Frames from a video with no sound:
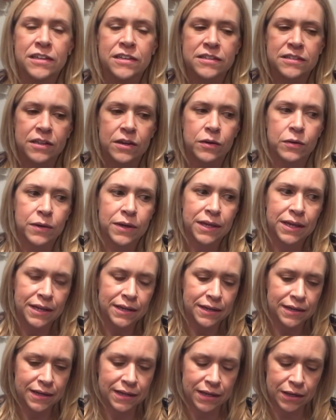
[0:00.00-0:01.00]
So he
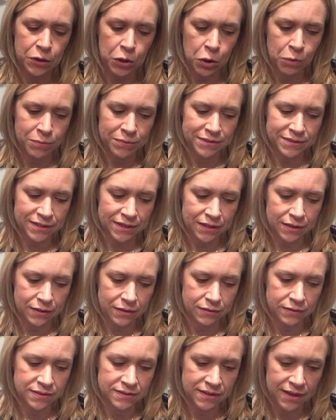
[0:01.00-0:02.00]
didn't get home
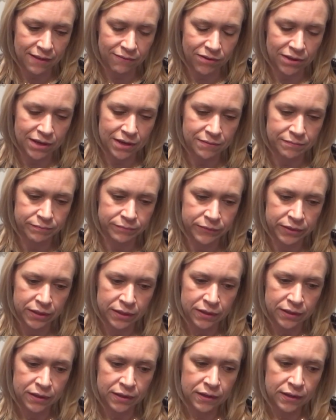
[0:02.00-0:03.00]
until 7,
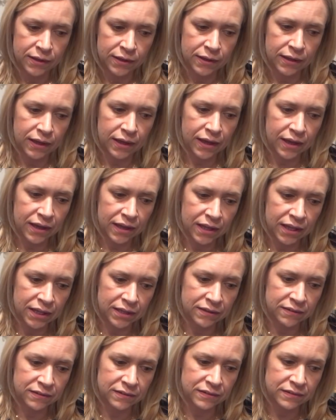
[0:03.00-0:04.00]

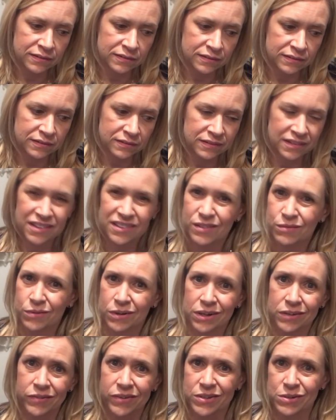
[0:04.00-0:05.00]
and neither
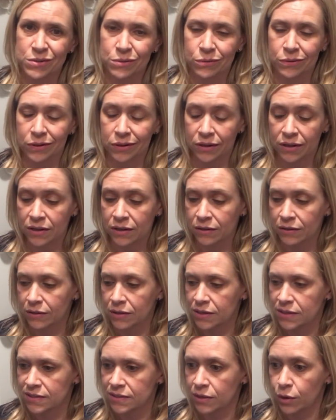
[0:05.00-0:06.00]
one of us were really
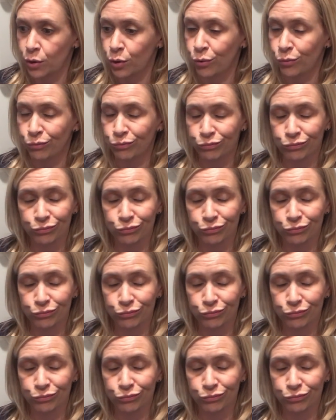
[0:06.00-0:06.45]
hungry, so